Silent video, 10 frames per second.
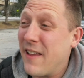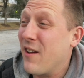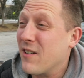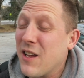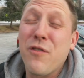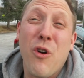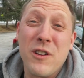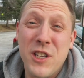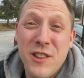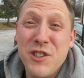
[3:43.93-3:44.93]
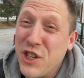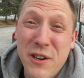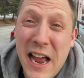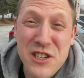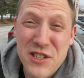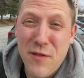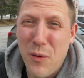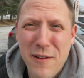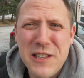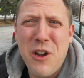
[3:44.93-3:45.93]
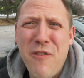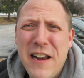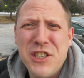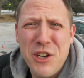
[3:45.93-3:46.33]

and there's geocaches everywhere. Let's go find a